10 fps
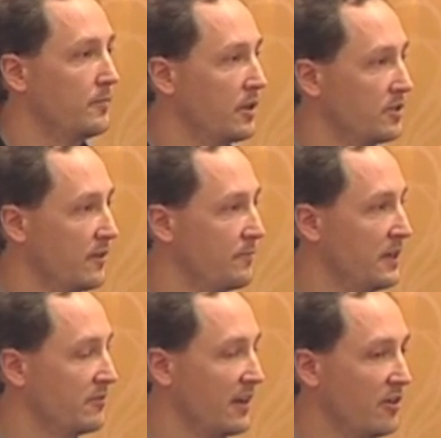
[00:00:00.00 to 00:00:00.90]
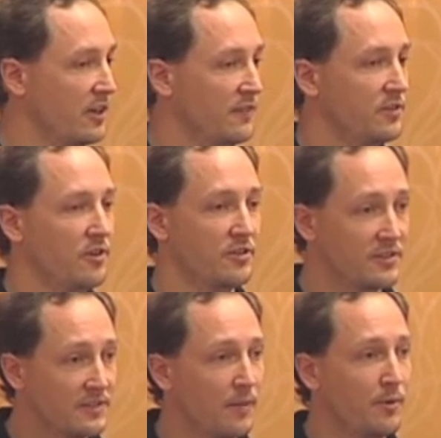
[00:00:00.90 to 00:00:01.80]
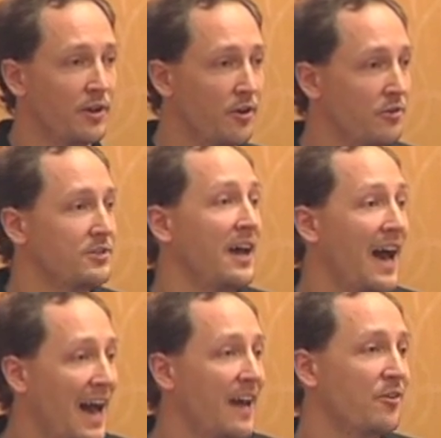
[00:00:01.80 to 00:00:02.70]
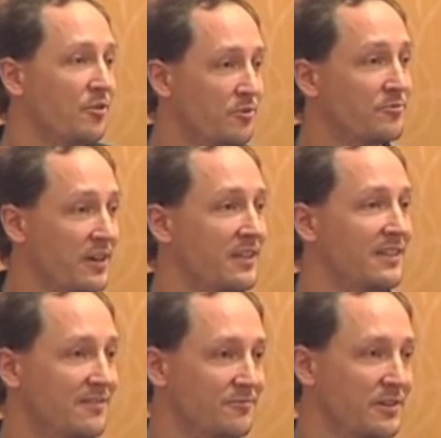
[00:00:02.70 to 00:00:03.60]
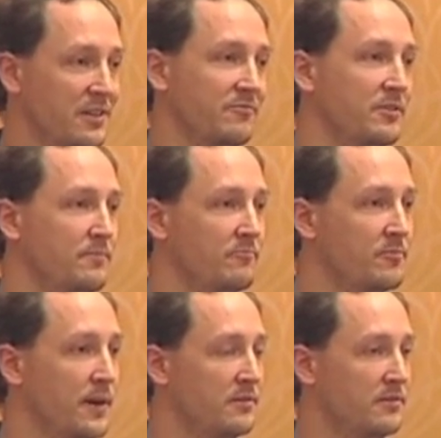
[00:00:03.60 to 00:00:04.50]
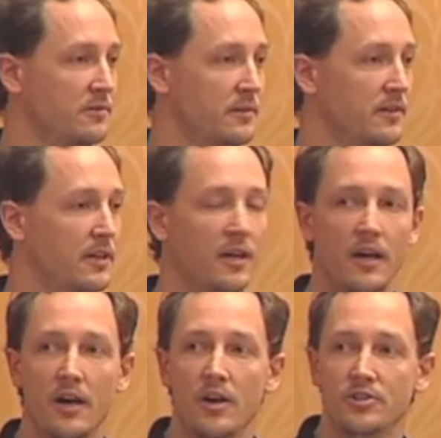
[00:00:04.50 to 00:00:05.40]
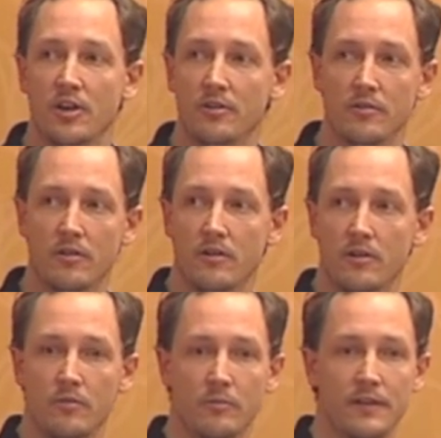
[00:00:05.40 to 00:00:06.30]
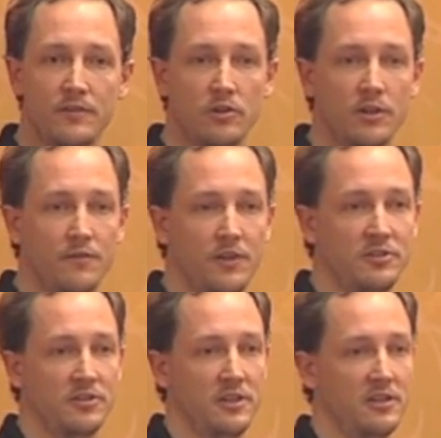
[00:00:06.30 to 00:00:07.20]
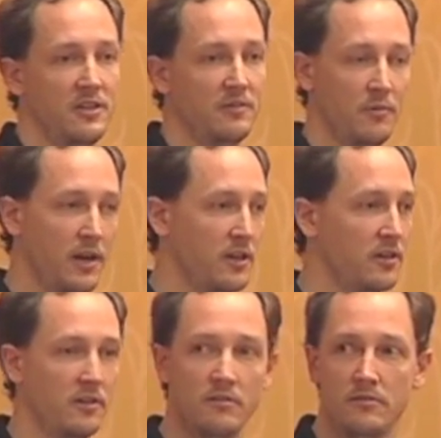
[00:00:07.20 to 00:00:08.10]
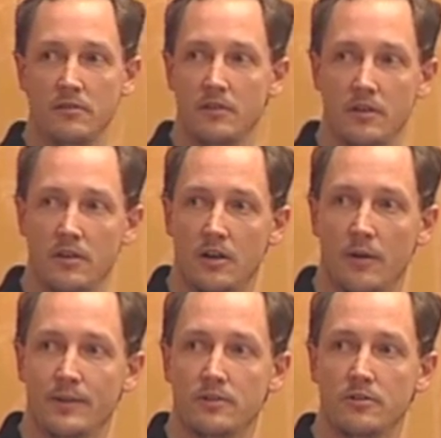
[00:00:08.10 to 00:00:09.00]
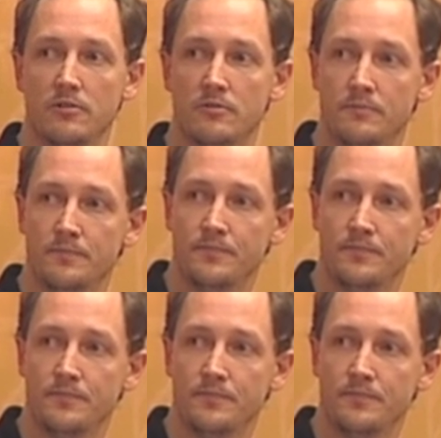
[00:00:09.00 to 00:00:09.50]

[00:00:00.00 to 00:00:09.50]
because I've been around long enough to know that someone else had already written a re rebuttal to it. So whenever you're looking for things on the internet, where do you go? I went to Google.